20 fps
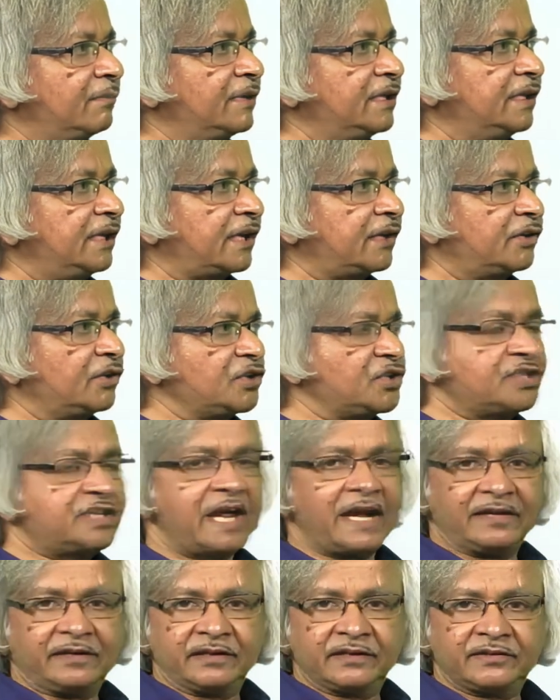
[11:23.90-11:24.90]

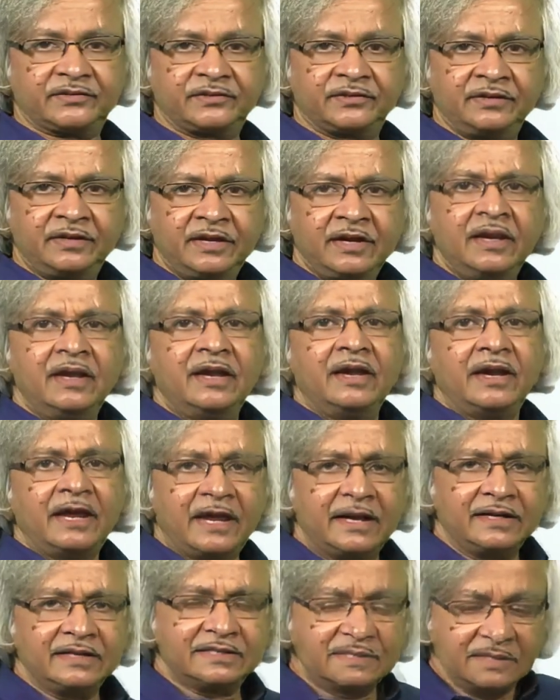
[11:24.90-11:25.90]
electrostatics.
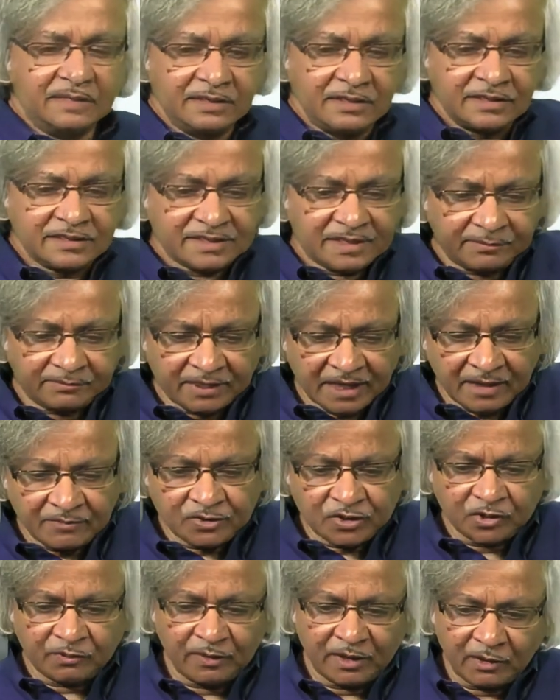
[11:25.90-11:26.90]
And
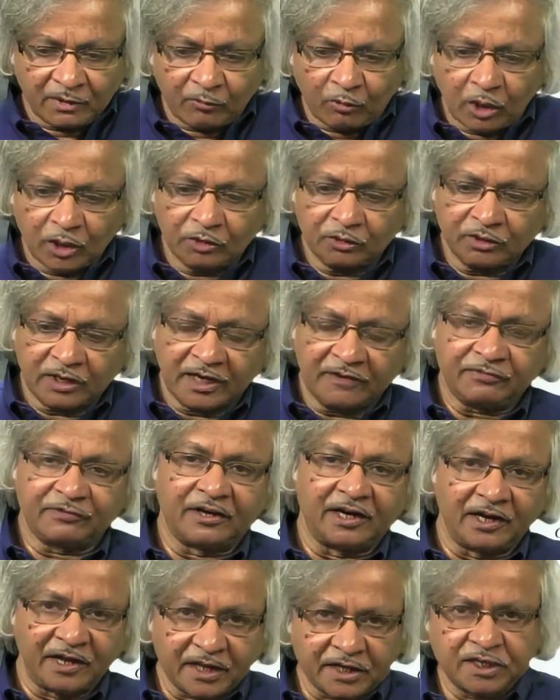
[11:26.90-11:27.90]
sometimes you may want to have
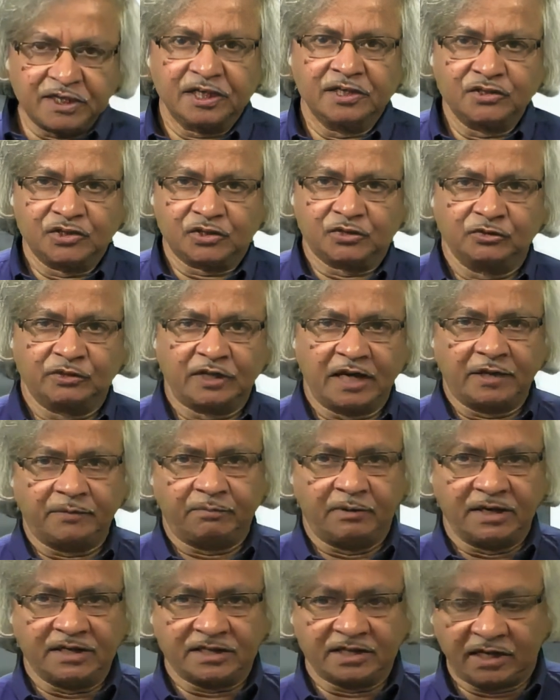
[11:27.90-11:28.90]
corrections to that
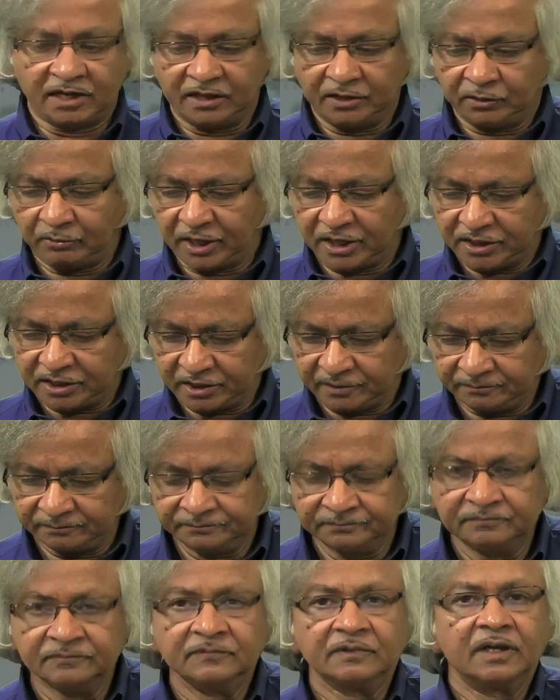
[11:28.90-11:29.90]
Poisson equation
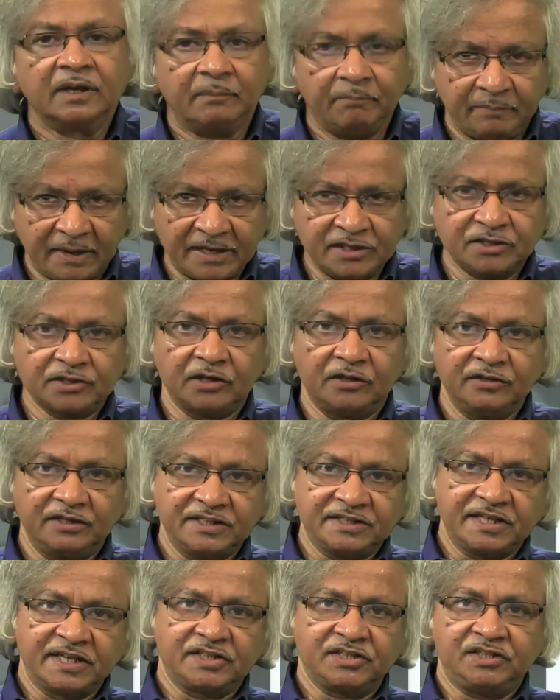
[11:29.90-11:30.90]
based on
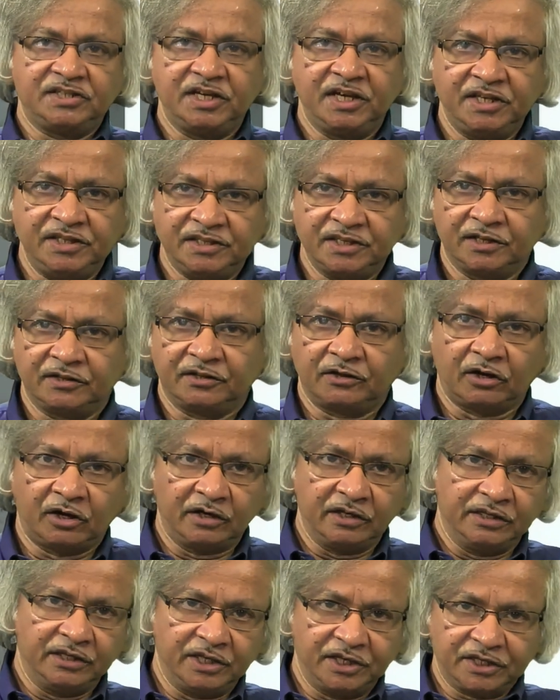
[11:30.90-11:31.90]
this exchange and
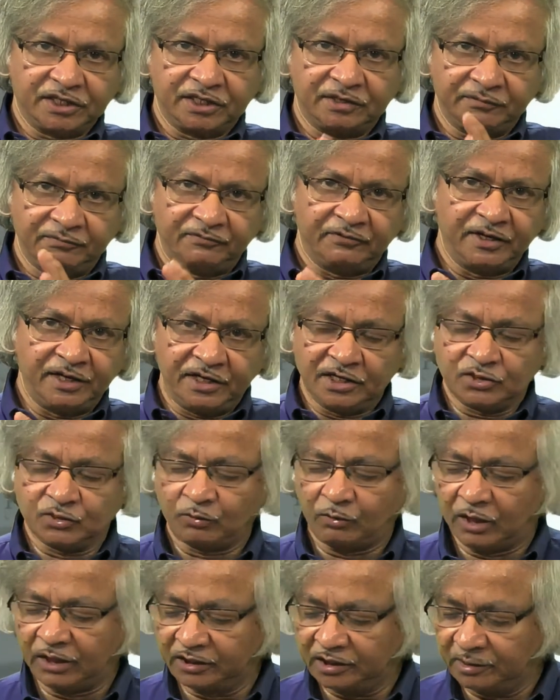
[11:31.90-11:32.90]
correlation, various
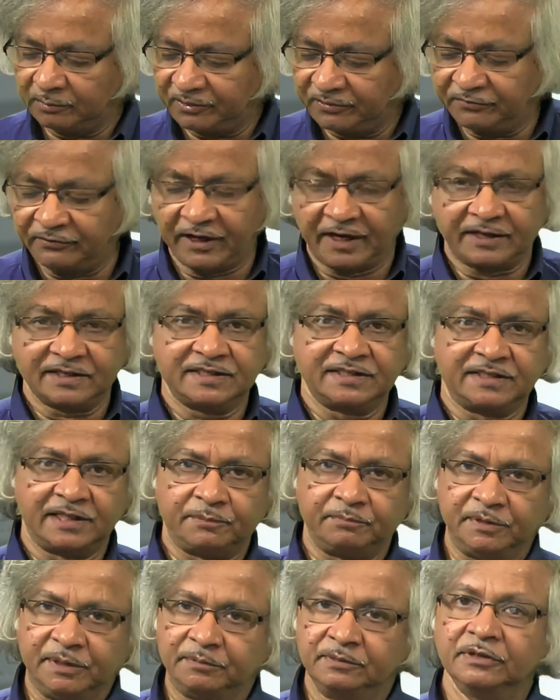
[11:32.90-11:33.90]
quantum effects
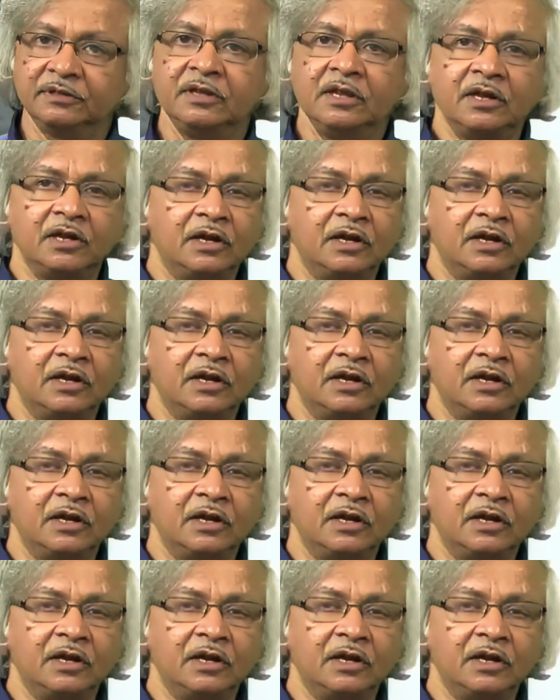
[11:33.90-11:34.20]
that people